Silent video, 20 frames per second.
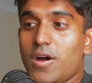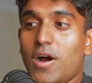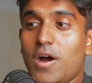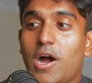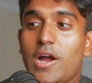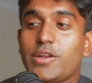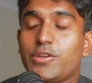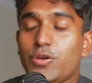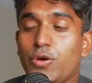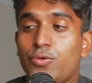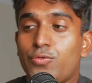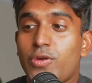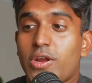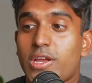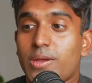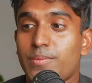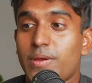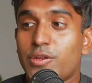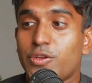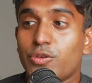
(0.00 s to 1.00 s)
I don't
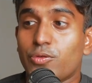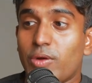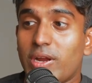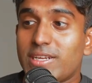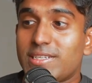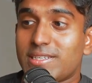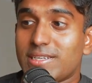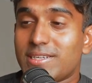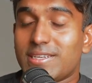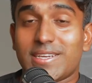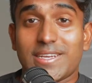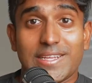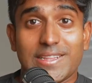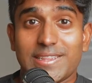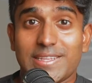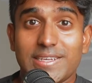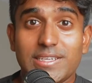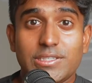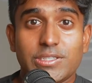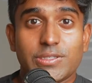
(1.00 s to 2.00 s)
recommend you racing in
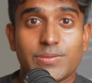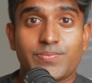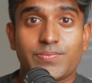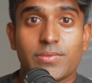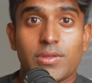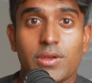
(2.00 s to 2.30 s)
this